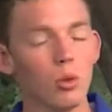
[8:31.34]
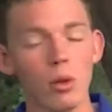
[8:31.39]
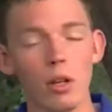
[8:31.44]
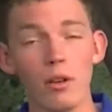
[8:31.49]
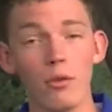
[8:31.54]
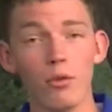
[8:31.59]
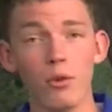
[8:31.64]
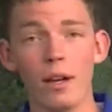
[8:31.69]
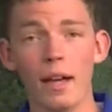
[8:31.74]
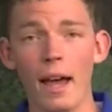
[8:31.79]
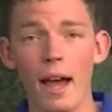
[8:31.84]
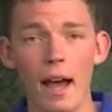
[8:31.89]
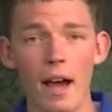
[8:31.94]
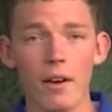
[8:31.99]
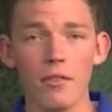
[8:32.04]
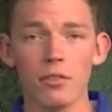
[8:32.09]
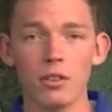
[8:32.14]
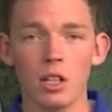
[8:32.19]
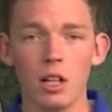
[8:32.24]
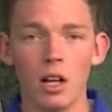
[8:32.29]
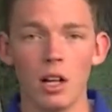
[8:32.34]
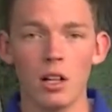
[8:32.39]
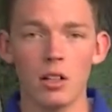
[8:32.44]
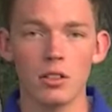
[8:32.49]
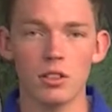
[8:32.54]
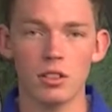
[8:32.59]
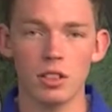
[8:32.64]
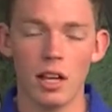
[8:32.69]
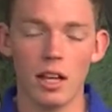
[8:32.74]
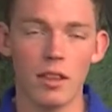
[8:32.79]
if we have,
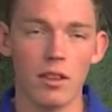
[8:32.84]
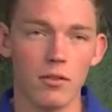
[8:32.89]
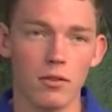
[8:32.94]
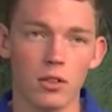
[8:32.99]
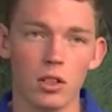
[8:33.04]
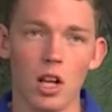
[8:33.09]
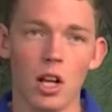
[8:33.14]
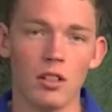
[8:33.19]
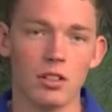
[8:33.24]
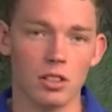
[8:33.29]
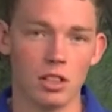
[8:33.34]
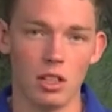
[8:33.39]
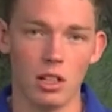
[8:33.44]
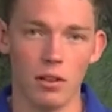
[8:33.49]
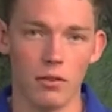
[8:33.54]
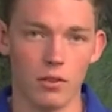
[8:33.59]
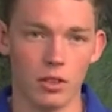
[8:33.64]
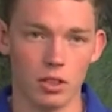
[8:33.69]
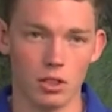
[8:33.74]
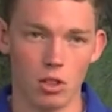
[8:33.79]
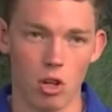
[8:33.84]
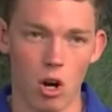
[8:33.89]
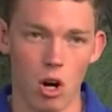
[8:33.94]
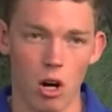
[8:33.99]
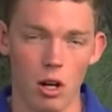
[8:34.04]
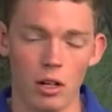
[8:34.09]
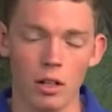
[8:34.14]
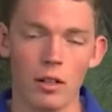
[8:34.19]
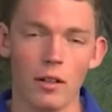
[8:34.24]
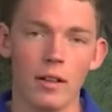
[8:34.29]
say, the velocity of this
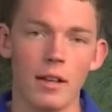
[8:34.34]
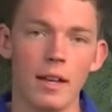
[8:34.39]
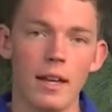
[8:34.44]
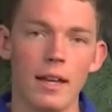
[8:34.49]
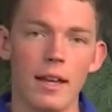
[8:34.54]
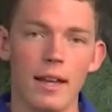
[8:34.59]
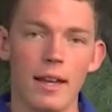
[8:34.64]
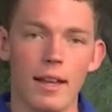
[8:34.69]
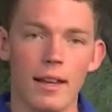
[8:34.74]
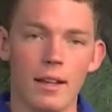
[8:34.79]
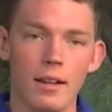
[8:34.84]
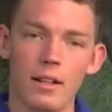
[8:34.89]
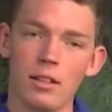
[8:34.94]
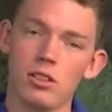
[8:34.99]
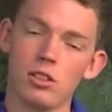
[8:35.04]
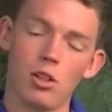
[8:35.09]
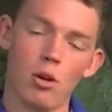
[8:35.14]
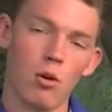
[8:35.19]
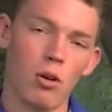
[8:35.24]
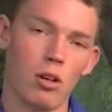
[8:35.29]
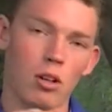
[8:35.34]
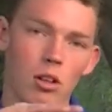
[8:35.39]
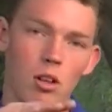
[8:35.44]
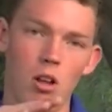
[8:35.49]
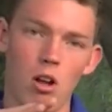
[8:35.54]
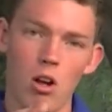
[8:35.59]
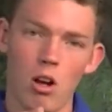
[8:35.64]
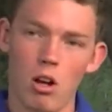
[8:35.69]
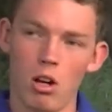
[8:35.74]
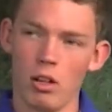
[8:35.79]
car, and it's going
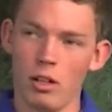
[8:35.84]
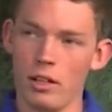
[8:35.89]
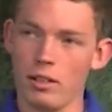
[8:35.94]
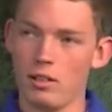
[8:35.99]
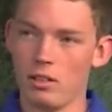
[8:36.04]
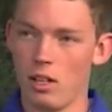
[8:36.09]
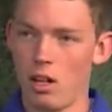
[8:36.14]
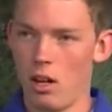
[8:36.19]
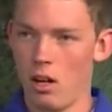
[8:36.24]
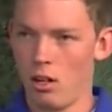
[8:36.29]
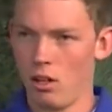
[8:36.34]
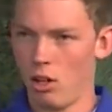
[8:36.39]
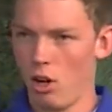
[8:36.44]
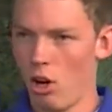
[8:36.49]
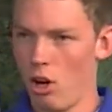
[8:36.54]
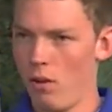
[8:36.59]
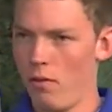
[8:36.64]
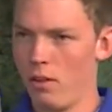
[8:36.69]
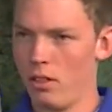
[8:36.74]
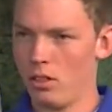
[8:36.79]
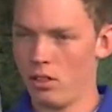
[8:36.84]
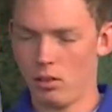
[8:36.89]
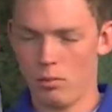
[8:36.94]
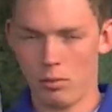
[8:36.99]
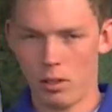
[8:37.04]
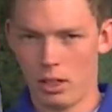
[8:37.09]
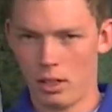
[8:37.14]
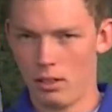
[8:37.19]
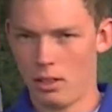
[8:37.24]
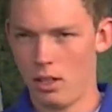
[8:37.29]
along, it's kind of curvy,
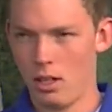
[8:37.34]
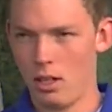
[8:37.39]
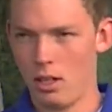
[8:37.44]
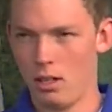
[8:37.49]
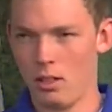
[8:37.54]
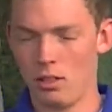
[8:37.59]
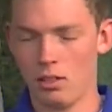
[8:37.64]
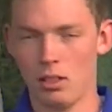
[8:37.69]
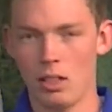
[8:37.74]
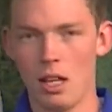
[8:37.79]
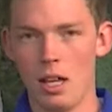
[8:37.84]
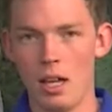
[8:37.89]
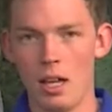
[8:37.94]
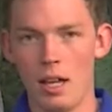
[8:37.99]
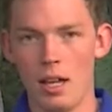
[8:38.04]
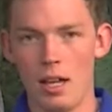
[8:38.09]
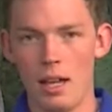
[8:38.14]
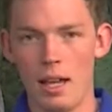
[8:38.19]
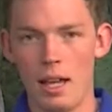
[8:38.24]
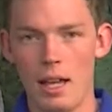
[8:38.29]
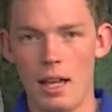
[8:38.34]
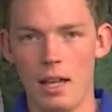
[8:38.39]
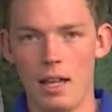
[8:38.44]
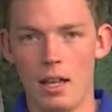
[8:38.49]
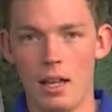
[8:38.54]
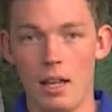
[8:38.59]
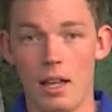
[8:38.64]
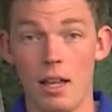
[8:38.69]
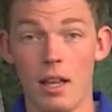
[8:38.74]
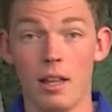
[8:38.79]
something like this,
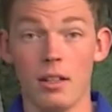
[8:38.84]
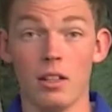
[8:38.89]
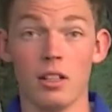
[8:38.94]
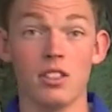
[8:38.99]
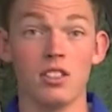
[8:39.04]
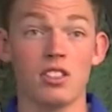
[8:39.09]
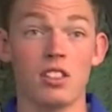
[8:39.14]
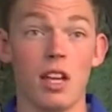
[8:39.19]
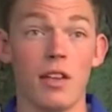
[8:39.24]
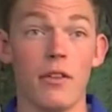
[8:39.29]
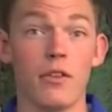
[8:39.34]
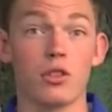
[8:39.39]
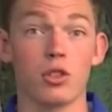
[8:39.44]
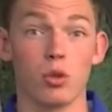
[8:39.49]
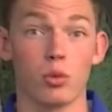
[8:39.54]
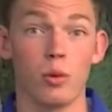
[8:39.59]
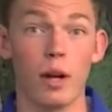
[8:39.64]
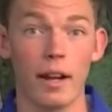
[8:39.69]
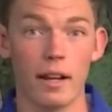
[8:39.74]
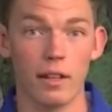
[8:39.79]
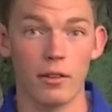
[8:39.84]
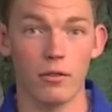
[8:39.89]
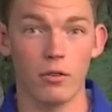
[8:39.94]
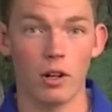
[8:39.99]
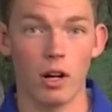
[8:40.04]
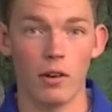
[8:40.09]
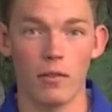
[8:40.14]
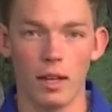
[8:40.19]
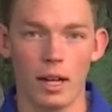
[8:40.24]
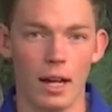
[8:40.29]
and let's say there's a wreck in
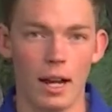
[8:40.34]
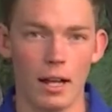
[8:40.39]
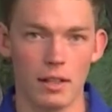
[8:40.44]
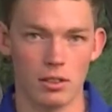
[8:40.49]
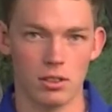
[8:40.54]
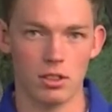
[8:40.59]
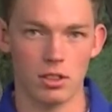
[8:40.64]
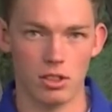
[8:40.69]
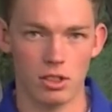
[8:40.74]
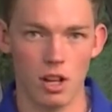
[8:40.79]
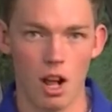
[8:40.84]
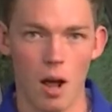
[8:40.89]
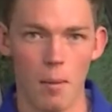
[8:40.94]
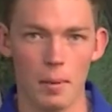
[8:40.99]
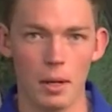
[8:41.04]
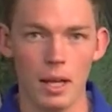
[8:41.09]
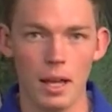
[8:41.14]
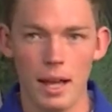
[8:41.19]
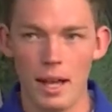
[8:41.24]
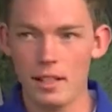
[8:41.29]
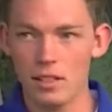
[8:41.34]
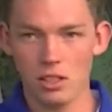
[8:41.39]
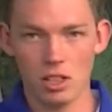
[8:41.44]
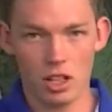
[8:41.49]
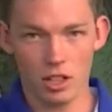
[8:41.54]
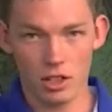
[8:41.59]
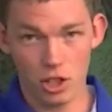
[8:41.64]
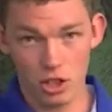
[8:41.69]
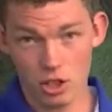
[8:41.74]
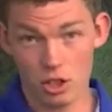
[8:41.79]
front of it and it has to stop. It's
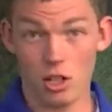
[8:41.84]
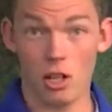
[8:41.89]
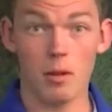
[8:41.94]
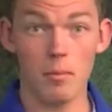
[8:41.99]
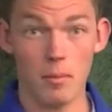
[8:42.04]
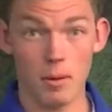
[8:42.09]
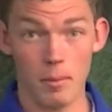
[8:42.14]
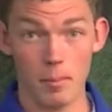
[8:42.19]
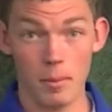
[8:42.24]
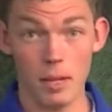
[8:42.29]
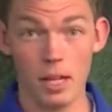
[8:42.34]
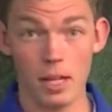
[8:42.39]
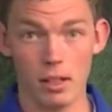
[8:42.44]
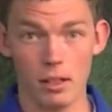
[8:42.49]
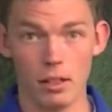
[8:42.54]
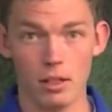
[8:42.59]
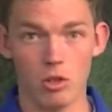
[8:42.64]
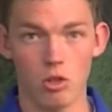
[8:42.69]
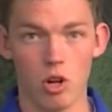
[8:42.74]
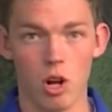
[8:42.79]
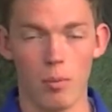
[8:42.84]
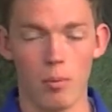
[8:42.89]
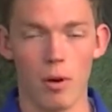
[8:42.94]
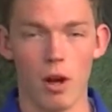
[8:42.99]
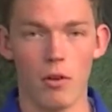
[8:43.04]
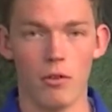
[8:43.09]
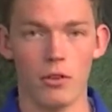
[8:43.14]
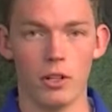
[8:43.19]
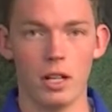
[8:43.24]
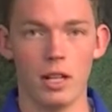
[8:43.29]
not just going to immediately drop
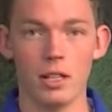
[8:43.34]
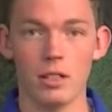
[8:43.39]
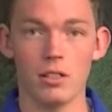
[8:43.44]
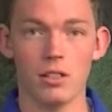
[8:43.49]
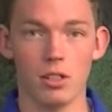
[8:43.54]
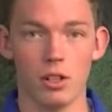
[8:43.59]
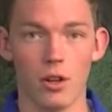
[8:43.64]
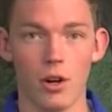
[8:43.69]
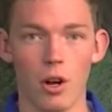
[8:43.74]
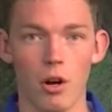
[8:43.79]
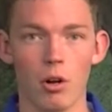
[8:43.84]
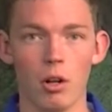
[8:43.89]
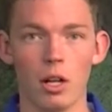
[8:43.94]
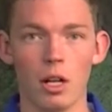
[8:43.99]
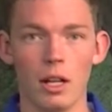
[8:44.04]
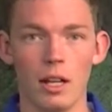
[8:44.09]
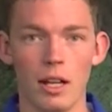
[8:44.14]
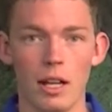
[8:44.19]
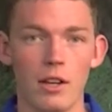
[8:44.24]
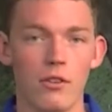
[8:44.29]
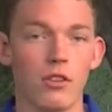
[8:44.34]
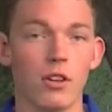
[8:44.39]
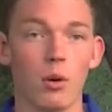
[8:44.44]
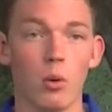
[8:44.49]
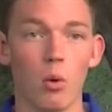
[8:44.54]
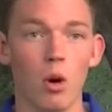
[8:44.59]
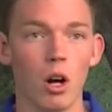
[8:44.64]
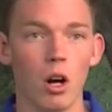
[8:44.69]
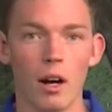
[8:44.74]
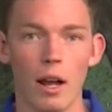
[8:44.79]
off and hit zero. If it
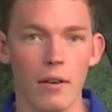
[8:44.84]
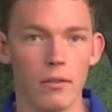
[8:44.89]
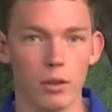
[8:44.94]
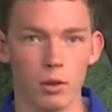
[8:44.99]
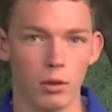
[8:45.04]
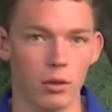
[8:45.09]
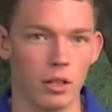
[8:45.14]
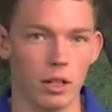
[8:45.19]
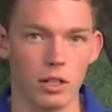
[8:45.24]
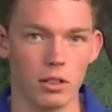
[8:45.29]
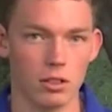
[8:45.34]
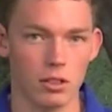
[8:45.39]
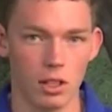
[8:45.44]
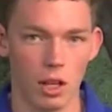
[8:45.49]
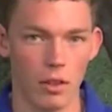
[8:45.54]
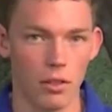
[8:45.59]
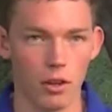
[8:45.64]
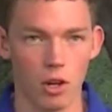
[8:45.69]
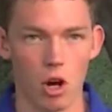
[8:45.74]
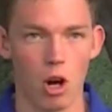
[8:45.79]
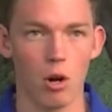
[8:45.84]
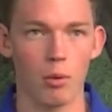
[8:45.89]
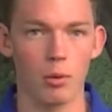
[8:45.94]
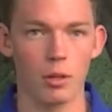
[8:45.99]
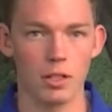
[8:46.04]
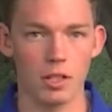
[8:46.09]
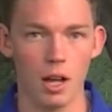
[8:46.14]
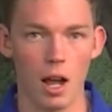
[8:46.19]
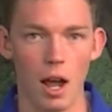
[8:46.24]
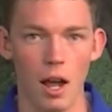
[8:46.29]
were, everyone inside the car
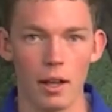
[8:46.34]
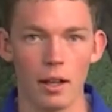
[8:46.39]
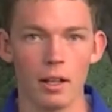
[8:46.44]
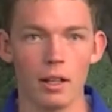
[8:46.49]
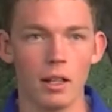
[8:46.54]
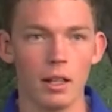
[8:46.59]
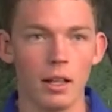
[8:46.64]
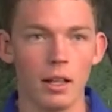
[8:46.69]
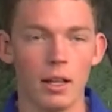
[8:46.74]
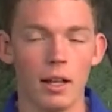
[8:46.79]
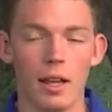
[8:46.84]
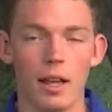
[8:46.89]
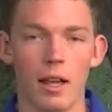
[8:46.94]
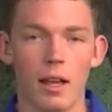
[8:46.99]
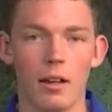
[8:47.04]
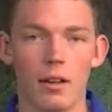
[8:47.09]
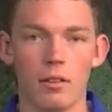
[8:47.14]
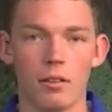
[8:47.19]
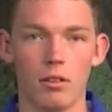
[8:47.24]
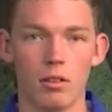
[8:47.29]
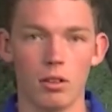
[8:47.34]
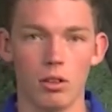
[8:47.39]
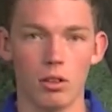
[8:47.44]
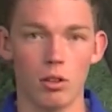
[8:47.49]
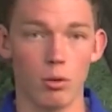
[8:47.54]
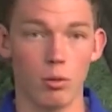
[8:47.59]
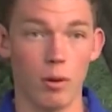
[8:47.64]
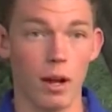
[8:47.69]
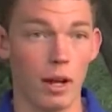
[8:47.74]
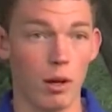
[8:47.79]
would die, and
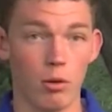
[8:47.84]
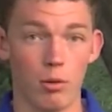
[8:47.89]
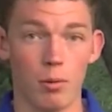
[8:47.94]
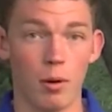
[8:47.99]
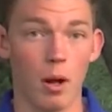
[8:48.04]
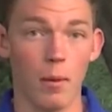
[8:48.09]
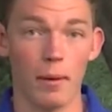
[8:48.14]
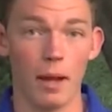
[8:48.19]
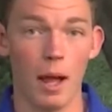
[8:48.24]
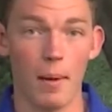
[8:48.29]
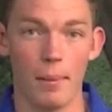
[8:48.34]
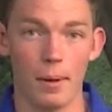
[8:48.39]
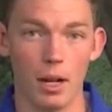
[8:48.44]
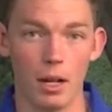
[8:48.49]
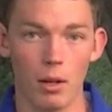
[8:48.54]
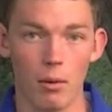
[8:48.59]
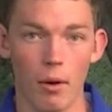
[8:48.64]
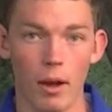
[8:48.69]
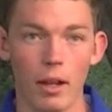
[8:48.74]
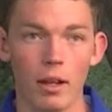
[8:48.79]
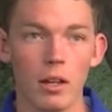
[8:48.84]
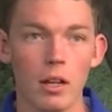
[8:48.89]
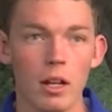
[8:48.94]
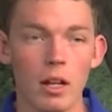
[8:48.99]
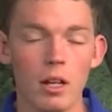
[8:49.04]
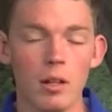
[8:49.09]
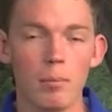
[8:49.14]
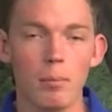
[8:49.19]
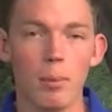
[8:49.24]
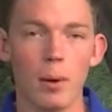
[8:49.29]
the wreck would probably happen anyway.
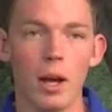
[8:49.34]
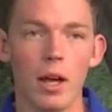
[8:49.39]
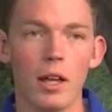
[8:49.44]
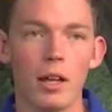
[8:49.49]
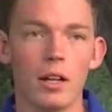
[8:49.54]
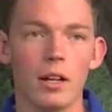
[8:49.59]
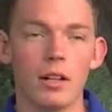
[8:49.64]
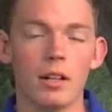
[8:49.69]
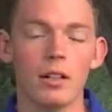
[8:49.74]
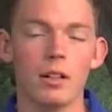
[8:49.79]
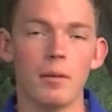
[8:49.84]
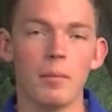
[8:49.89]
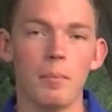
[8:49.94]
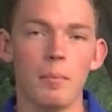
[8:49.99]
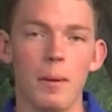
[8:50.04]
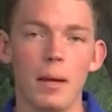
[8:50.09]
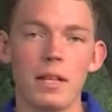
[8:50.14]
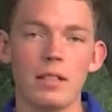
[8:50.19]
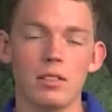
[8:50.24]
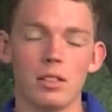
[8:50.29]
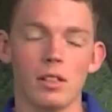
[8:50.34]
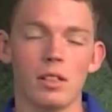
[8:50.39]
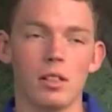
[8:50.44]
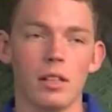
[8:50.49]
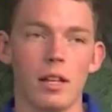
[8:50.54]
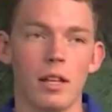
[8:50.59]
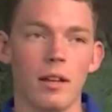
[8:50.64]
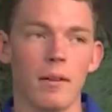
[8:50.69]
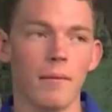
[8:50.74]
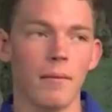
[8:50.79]
But
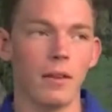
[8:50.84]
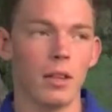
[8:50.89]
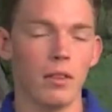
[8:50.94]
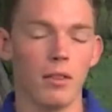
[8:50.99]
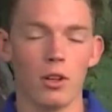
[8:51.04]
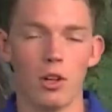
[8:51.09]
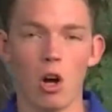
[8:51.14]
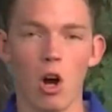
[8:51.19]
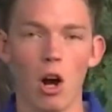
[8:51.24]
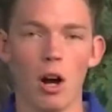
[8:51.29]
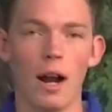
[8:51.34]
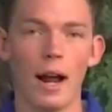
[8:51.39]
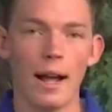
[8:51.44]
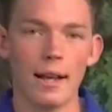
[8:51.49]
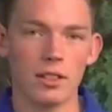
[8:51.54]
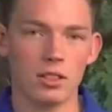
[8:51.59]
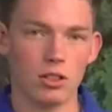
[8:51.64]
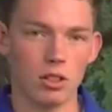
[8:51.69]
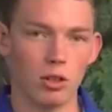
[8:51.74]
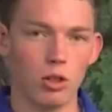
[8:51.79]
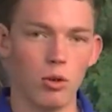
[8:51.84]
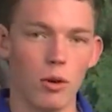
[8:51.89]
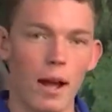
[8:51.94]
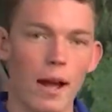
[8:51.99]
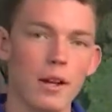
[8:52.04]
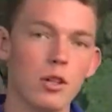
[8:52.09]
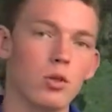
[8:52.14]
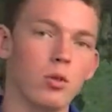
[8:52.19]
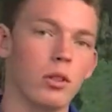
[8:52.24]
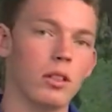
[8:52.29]
basically, the car has to
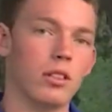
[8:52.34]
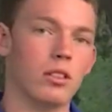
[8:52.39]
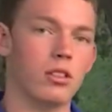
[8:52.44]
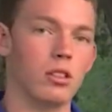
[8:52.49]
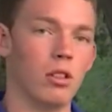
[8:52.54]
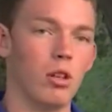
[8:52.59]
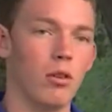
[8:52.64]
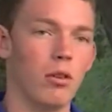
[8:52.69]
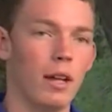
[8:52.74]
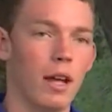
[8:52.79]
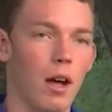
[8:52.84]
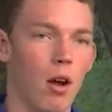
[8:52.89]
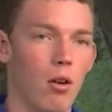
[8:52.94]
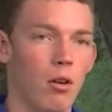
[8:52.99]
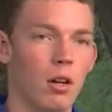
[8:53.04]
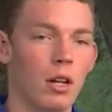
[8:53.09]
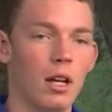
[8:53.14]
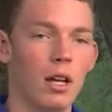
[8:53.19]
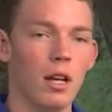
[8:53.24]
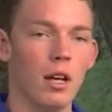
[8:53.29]
gradually slow down.